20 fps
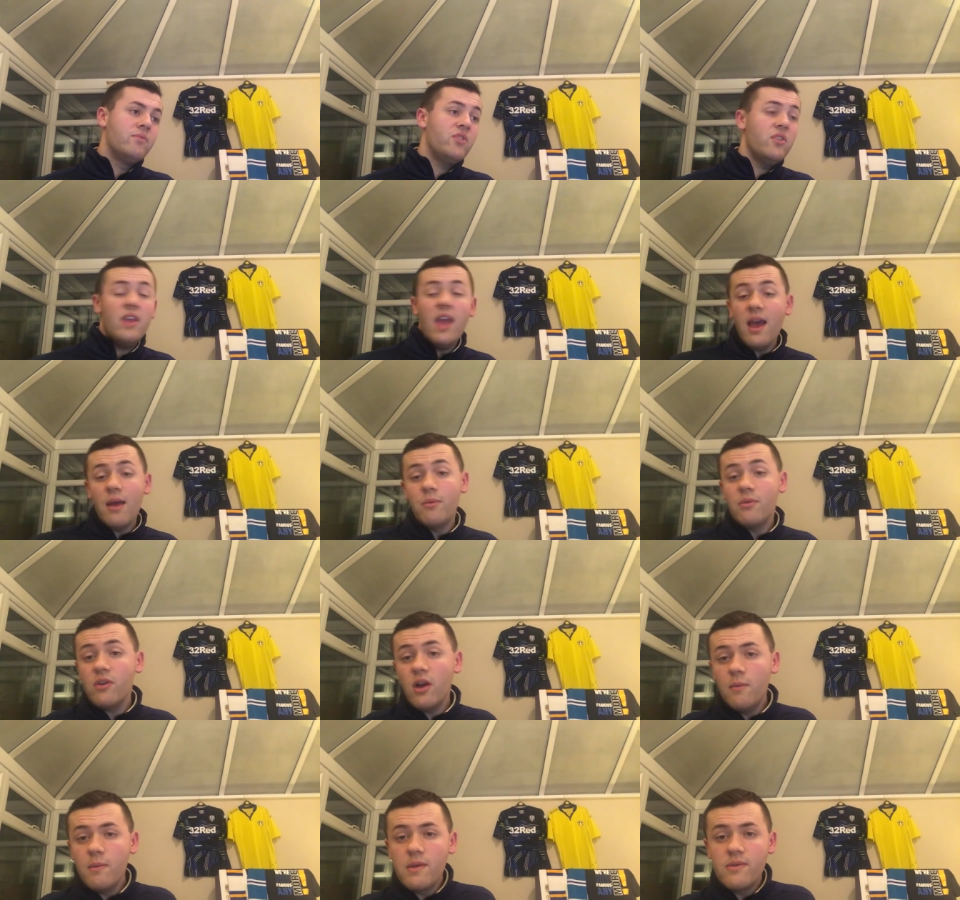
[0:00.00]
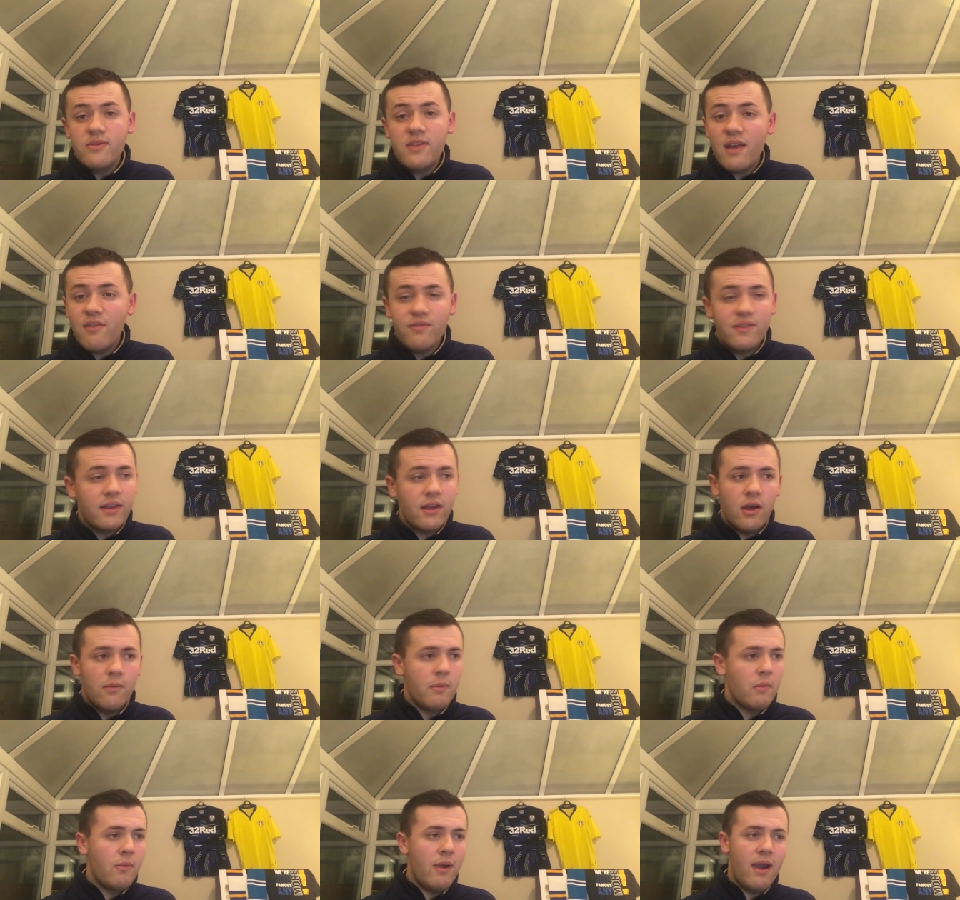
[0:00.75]
We've definitely
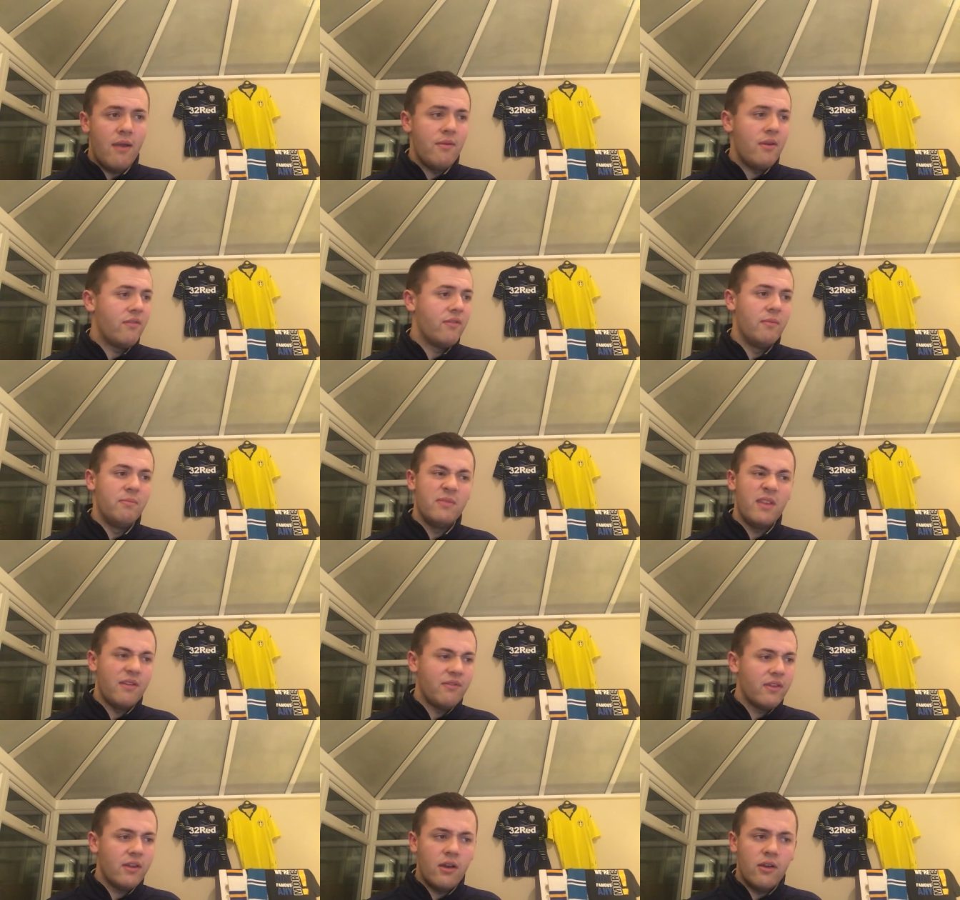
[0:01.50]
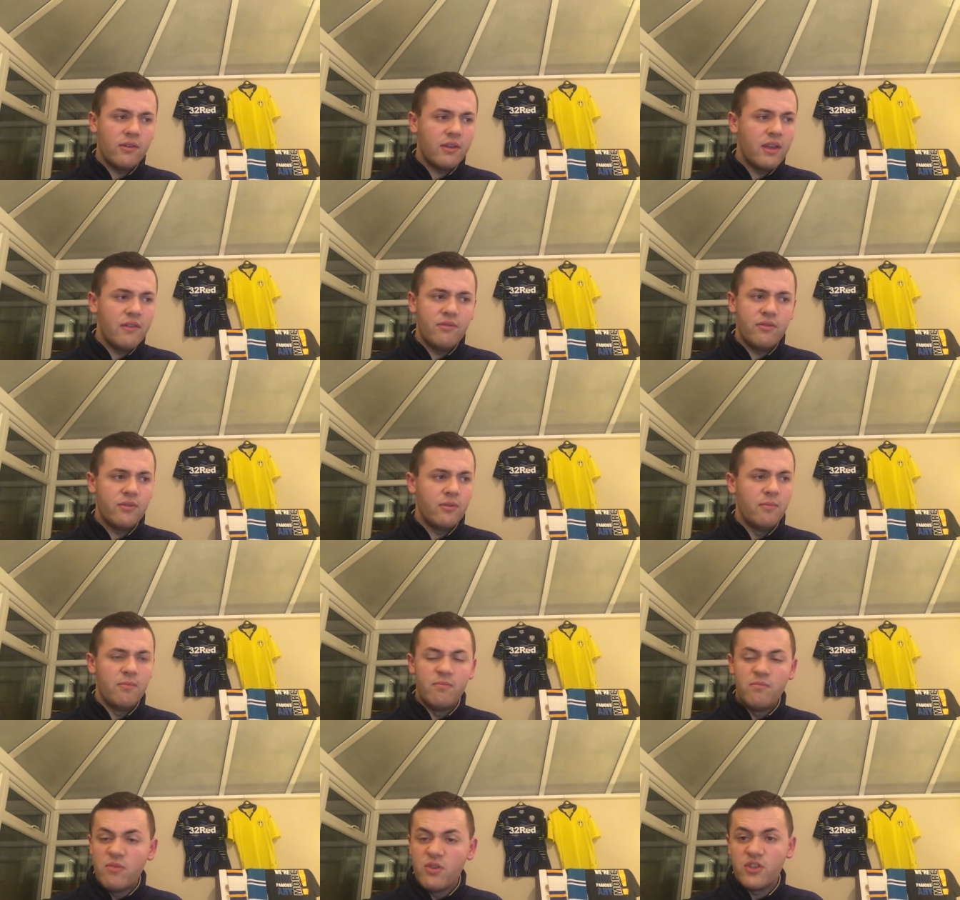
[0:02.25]
got to be wary of them. Definitely got to give
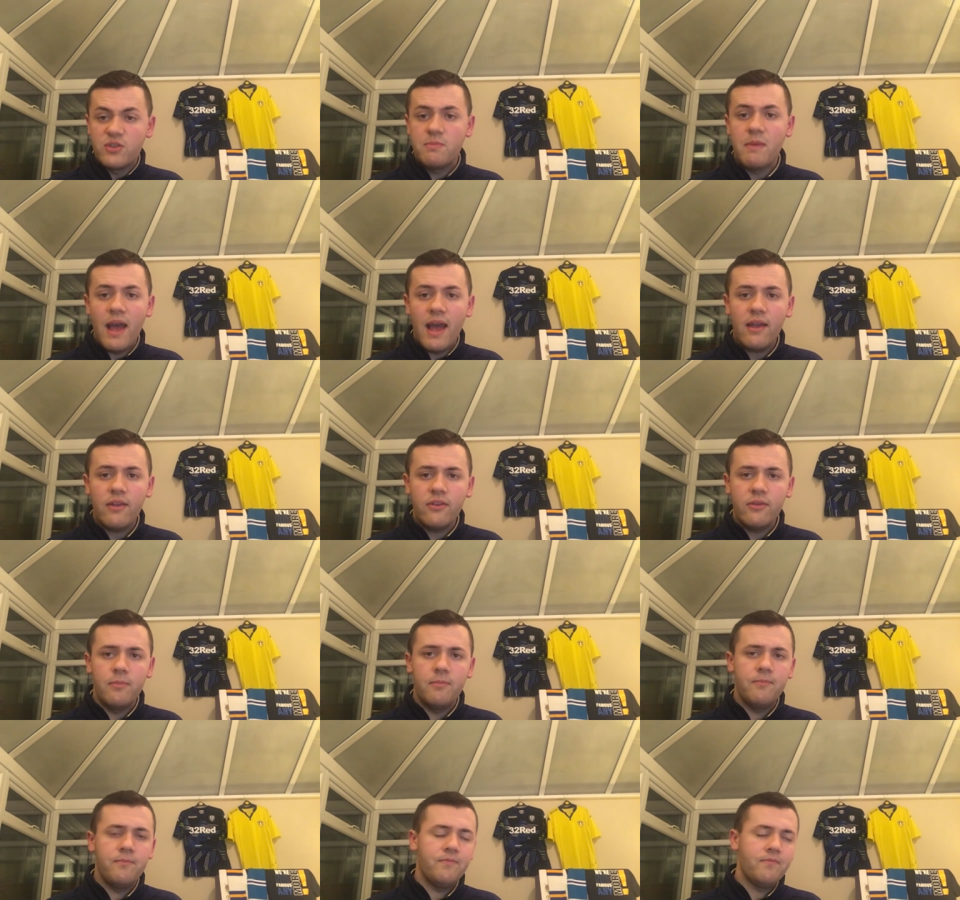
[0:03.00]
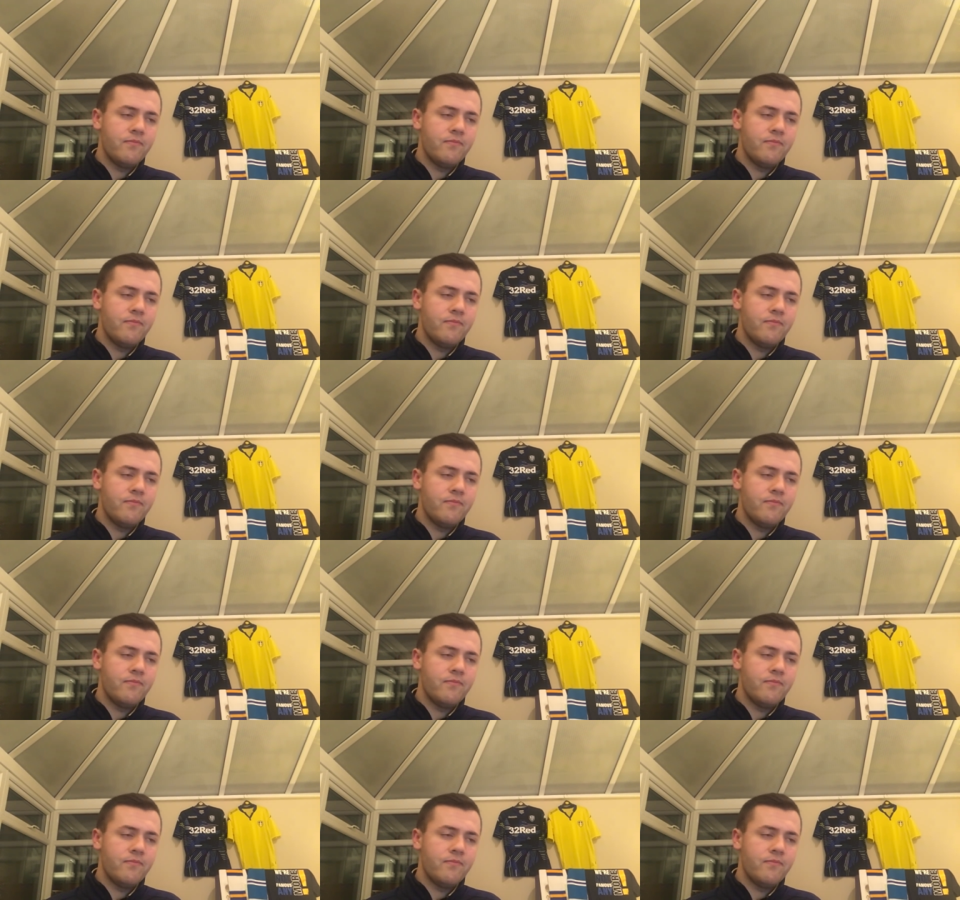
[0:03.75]
some respect.